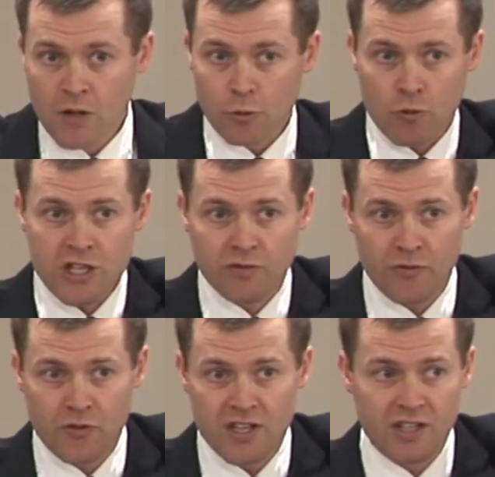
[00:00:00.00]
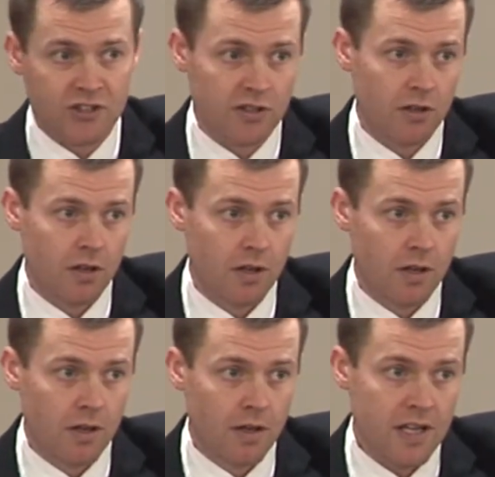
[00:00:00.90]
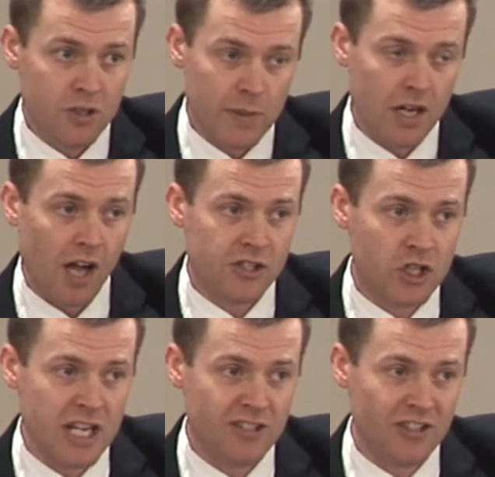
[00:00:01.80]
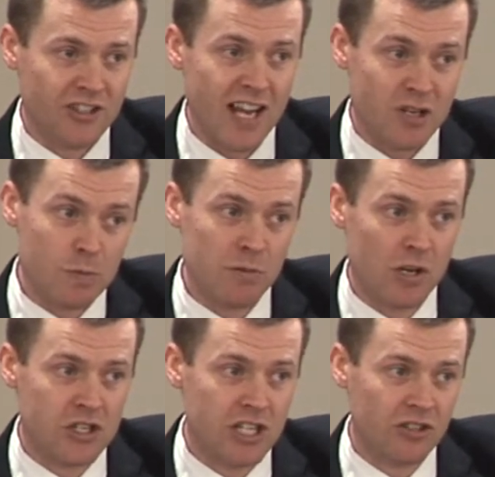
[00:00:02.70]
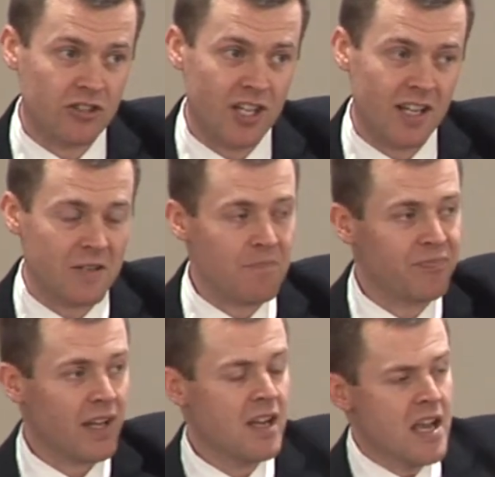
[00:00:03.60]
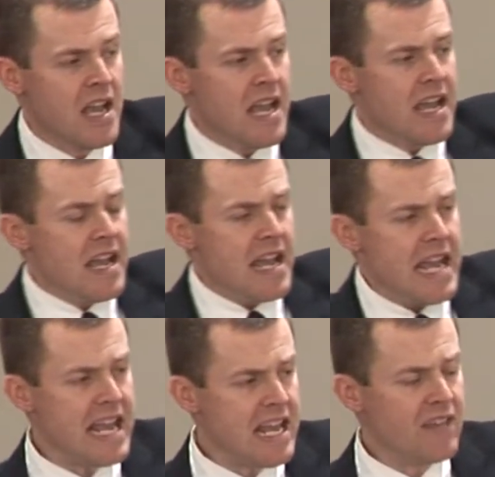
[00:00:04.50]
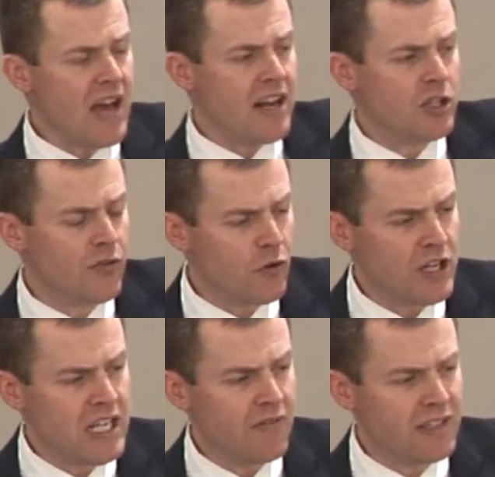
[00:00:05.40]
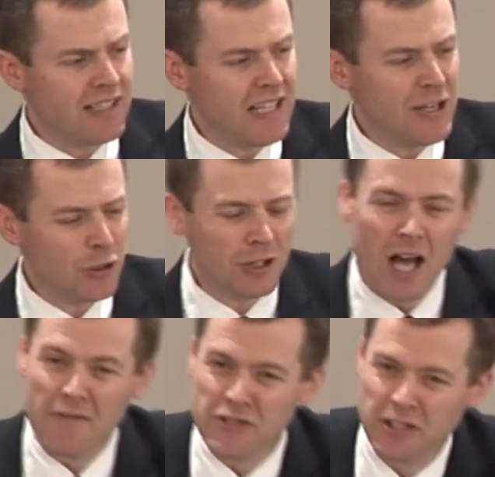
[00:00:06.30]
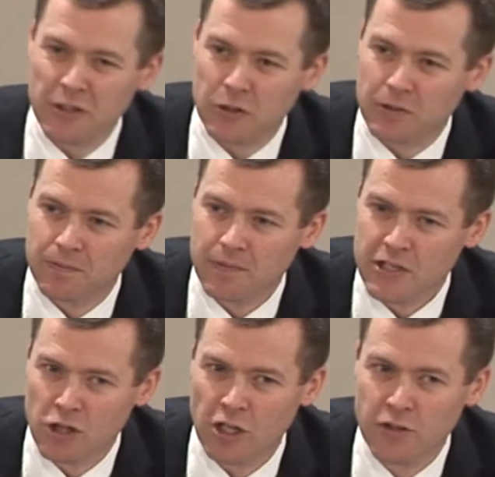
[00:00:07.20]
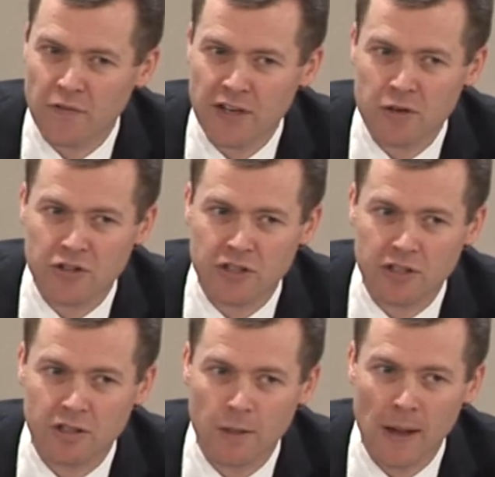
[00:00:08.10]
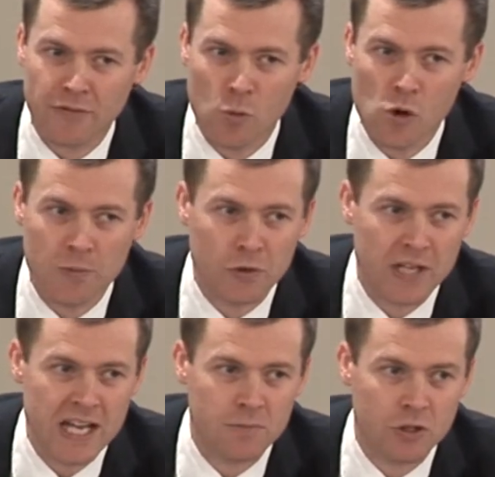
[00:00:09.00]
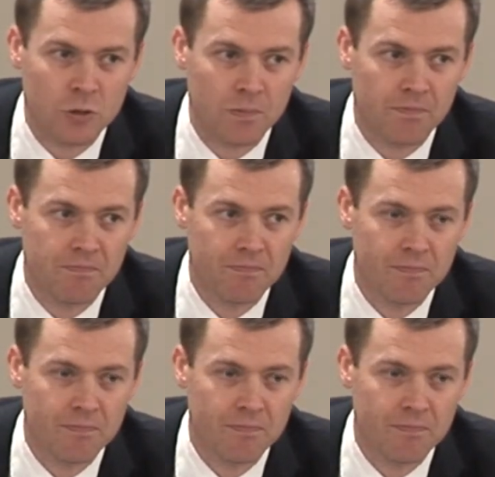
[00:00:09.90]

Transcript: The reason for this is because Jesus said, you remember what Jesus said? "He that is forgiven little loves little." He's talking to the Pharisee about the woman who came to him.